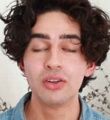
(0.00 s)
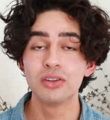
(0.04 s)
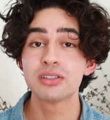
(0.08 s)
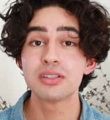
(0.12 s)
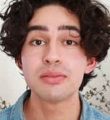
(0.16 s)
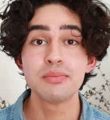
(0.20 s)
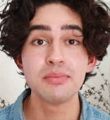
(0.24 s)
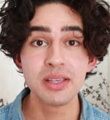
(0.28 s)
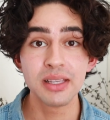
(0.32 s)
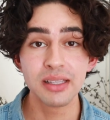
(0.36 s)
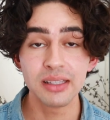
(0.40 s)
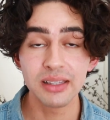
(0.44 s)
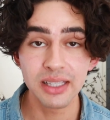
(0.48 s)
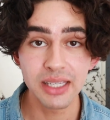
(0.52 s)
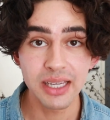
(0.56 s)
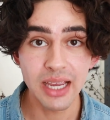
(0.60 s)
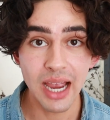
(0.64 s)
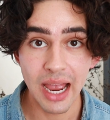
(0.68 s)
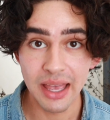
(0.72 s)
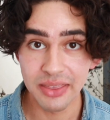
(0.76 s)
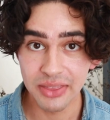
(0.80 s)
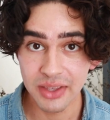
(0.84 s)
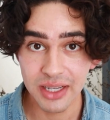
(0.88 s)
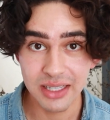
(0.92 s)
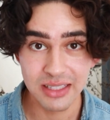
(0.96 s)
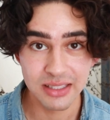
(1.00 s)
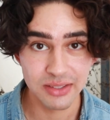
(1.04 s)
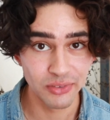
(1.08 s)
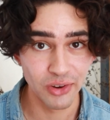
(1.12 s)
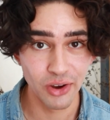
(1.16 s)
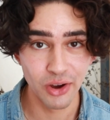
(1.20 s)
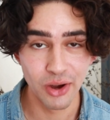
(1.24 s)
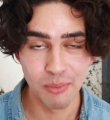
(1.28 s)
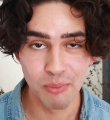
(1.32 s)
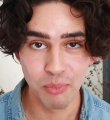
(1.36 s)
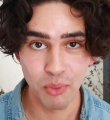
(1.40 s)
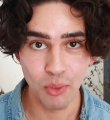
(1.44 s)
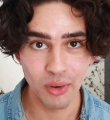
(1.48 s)
Ultimately, I think it's
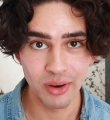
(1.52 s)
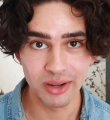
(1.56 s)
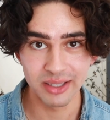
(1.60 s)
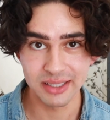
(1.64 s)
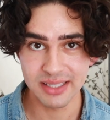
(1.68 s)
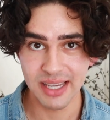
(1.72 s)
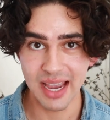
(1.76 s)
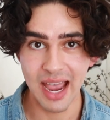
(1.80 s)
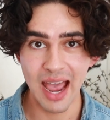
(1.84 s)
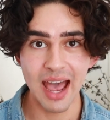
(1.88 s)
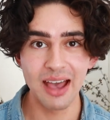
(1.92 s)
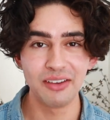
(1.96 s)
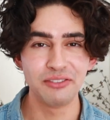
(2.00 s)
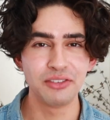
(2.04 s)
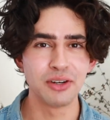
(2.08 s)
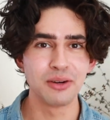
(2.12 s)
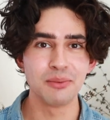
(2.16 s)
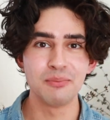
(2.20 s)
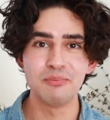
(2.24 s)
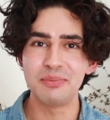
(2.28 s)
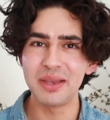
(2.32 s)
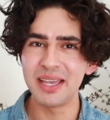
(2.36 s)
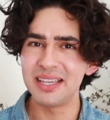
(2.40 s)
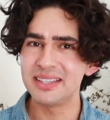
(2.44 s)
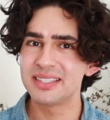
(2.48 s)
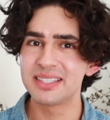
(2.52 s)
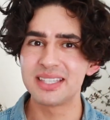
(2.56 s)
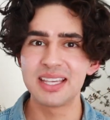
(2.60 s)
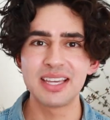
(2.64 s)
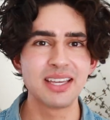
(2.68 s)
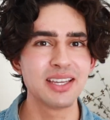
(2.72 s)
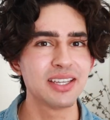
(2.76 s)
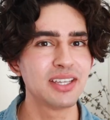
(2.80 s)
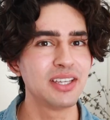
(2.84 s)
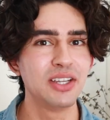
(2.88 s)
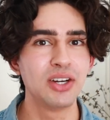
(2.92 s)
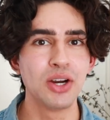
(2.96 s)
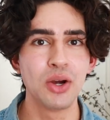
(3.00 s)
very important to have your
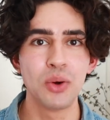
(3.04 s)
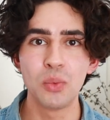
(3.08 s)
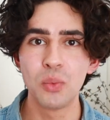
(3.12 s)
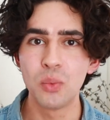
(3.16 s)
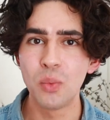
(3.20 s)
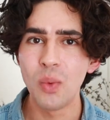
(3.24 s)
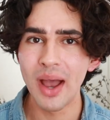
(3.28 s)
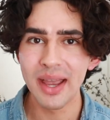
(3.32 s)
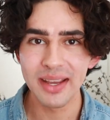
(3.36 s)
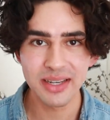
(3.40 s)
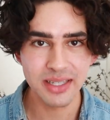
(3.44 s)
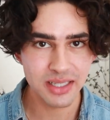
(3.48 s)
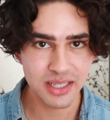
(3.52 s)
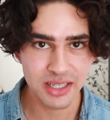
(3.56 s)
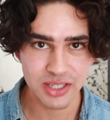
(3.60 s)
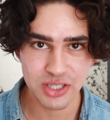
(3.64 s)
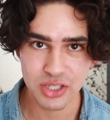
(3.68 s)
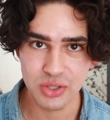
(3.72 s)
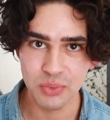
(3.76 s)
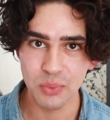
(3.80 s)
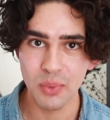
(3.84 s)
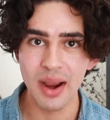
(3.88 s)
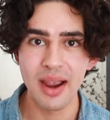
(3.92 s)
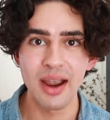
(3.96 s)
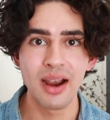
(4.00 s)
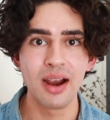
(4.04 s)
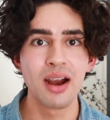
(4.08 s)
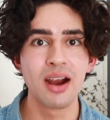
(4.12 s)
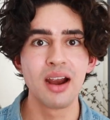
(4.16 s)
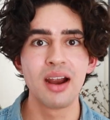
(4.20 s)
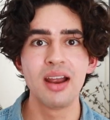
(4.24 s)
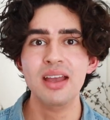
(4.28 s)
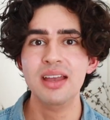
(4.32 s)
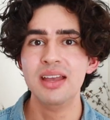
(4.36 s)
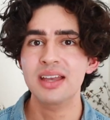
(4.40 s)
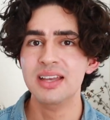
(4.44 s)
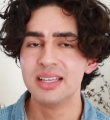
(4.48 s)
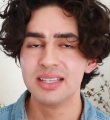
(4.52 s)
basic, you know, white
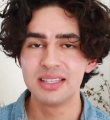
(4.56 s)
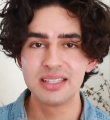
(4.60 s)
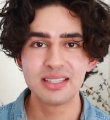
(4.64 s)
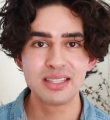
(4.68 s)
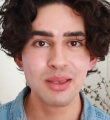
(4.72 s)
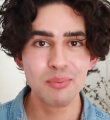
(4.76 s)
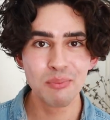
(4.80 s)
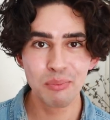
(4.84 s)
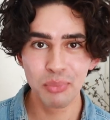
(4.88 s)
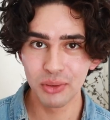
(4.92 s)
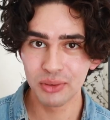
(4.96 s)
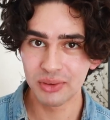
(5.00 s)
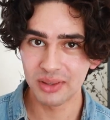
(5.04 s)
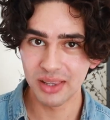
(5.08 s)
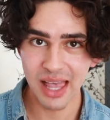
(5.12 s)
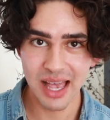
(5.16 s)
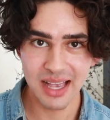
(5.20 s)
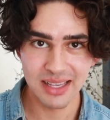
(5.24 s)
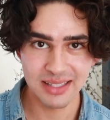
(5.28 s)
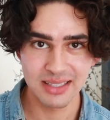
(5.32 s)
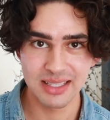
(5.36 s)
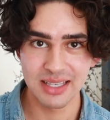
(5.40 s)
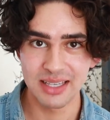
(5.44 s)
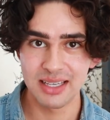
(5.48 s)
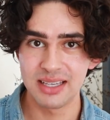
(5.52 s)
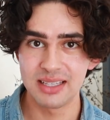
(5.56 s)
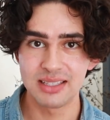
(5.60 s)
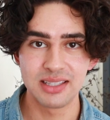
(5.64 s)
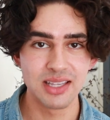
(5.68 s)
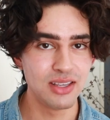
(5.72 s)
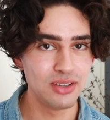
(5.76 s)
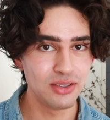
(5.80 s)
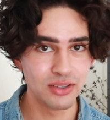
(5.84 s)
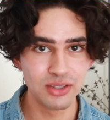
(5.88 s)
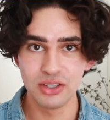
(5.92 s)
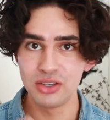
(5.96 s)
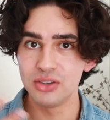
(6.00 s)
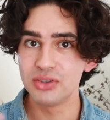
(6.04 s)
dishware, simple glasses that
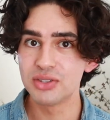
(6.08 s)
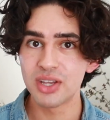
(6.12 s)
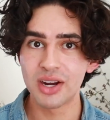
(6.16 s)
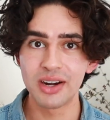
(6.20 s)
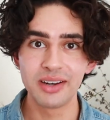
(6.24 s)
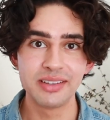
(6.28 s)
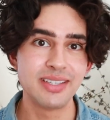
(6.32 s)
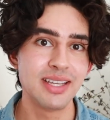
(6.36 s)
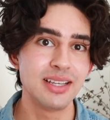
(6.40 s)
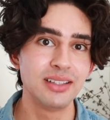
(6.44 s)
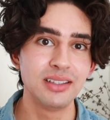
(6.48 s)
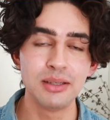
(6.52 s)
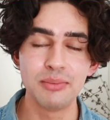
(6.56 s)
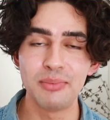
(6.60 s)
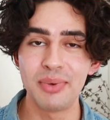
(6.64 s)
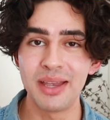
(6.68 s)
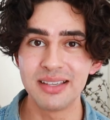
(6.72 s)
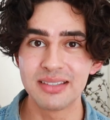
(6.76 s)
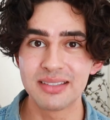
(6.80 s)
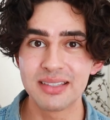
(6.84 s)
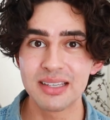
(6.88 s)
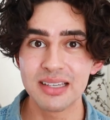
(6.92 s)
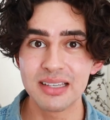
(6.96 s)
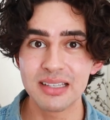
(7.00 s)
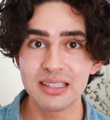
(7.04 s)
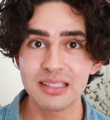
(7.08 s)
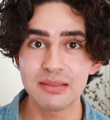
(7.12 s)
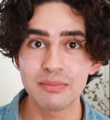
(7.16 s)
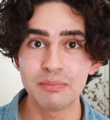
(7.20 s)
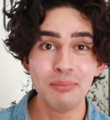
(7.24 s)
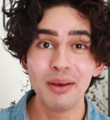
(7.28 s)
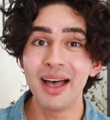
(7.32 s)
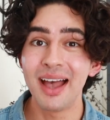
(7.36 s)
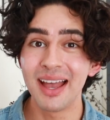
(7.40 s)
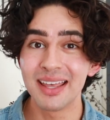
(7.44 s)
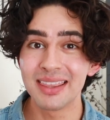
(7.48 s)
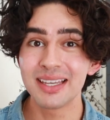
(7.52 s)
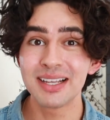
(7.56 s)
you can use on a daily basis.
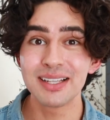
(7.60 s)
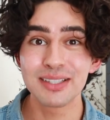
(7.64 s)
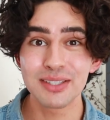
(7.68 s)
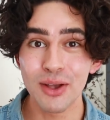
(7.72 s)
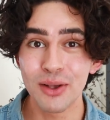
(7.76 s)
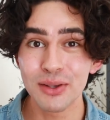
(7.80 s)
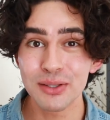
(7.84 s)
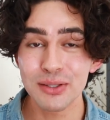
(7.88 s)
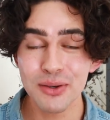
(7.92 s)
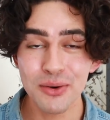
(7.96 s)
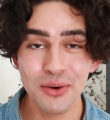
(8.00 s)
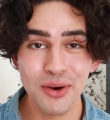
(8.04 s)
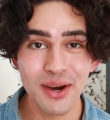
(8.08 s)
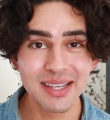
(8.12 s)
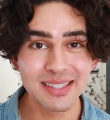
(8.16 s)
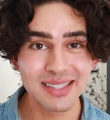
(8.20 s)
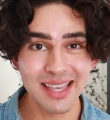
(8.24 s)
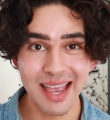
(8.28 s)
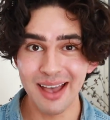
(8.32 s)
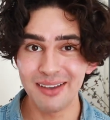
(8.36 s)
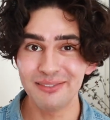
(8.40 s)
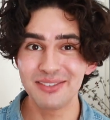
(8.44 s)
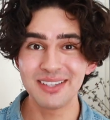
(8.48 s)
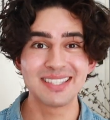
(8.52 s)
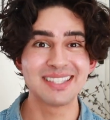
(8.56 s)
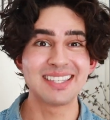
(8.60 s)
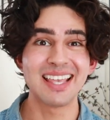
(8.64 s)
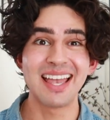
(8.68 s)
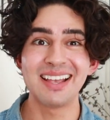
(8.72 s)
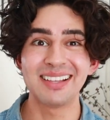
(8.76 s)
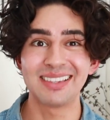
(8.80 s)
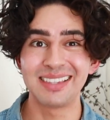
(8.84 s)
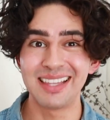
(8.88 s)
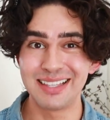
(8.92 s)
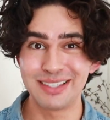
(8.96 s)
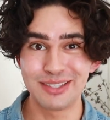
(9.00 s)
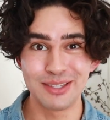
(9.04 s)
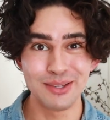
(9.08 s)
But I think it's also great to have a
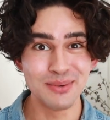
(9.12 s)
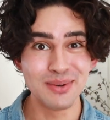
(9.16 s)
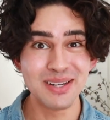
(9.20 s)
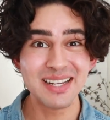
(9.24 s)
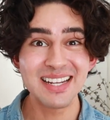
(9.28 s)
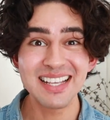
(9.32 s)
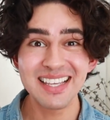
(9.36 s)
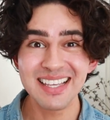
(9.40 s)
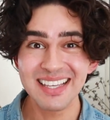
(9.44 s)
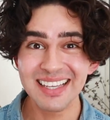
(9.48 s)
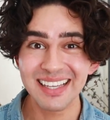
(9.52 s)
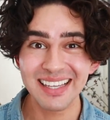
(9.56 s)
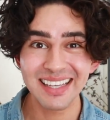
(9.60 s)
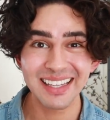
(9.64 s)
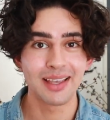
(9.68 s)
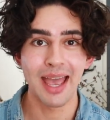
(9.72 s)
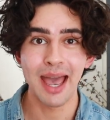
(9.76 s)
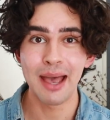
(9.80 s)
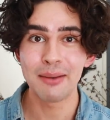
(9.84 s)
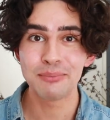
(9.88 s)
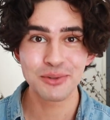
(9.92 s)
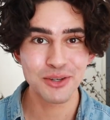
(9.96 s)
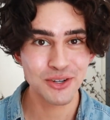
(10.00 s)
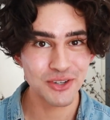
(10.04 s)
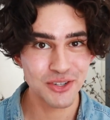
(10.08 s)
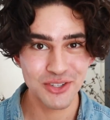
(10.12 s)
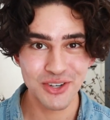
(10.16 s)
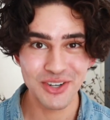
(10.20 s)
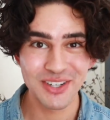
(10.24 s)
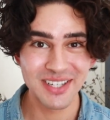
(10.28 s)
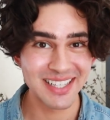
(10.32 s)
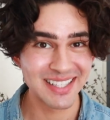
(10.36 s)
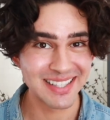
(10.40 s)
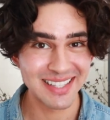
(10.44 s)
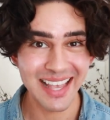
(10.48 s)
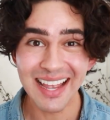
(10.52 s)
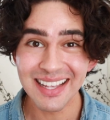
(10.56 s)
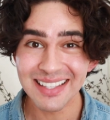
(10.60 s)
set that's unique, captures your
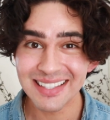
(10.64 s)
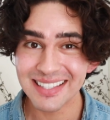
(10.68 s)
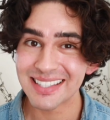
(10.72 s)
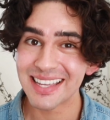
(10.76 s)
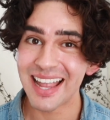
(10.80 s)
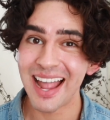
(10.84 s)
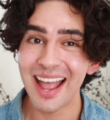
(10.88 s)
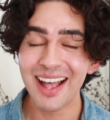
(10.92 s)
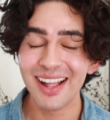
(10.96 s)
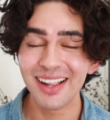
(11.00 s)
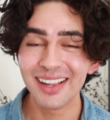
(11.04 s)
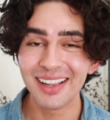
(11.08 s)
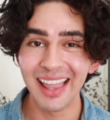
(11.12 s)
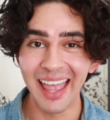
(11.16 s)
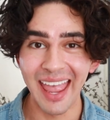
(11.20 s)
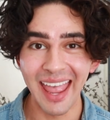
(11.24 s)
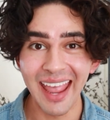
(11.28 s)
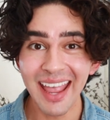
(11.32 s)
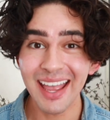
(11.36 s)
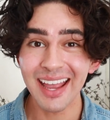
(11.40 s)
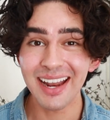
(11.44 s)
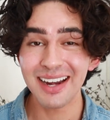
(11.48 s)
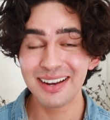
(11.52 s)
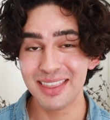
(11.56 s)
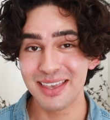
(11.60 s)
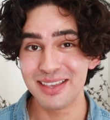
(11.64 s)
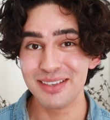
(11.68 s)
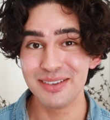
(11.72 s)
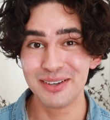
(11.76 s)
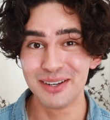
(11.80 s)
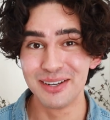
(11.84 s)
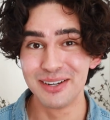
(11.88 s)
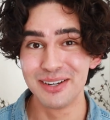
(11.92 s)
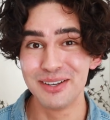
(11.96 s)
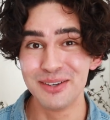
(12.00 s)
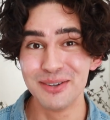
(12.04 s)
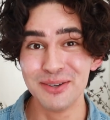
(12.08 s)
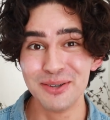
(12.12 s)
design style, and that you
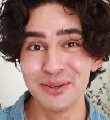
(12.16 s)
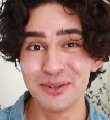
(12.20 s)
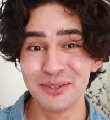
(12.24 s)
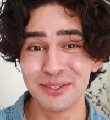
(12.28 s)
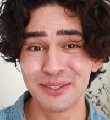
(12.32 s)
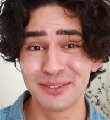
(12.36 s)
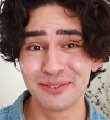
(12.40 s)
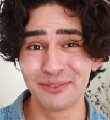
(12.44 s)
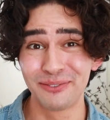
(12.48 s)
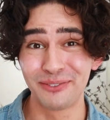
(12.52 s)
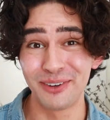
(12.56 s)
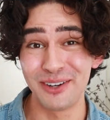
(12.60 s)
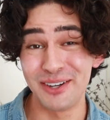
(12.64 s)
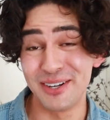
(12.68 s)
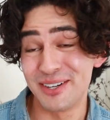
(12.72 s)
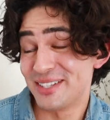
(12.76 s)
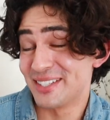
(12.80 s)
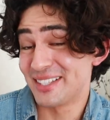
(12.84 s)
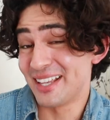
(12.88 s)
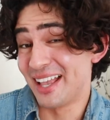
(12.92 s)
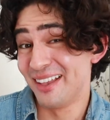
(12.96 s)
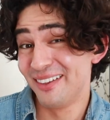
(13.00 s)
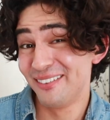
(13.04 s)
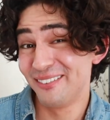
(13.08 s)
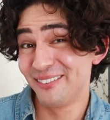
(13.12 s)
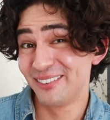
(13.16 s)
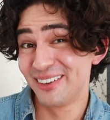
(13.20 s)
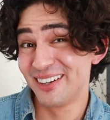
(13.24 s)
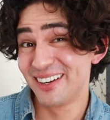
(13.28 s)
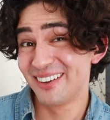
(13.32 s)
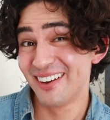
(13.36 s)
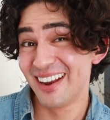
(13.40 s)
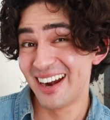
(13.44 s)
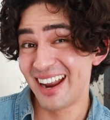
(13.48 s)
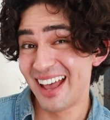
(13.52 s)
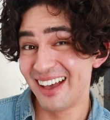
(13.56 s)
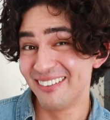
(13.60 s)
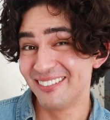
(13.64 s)
can use for yourself when you
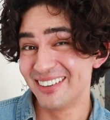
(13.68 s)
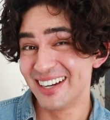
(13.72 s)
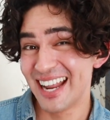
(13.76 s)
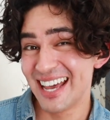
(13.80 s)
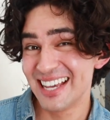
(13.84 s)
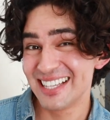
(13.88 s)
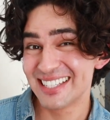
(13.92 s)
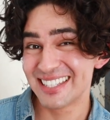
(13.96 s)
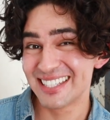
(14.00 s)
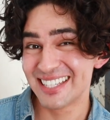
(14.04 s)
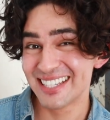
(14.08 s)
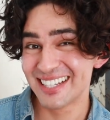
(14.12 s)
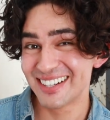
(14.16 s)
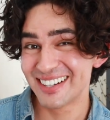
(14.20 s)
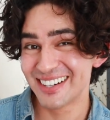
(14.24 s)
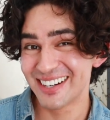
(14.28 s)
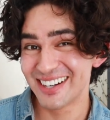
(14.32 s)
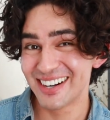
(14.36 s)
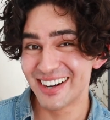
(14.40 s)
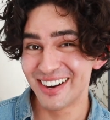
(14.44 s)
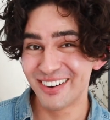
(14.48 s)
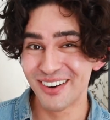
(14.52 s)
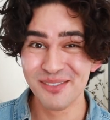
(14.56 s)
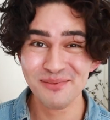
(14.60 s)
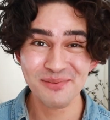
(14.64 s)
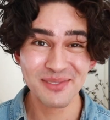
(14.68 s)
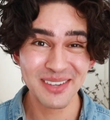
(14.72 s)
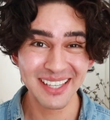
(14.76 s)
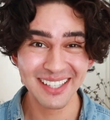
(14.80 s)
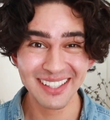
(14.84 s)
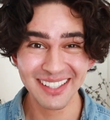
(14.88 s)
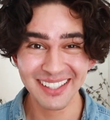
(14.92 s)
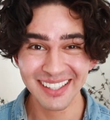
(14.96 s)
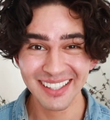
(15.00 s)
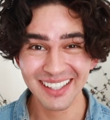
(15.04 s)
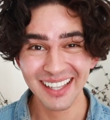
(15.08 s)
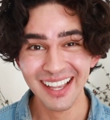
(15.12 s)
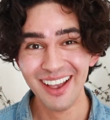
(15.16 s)
want to have a nice dinner or
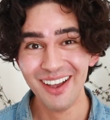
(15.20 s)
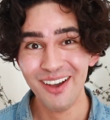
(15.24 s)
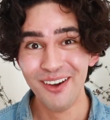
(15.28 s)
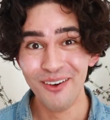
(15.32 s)
meal,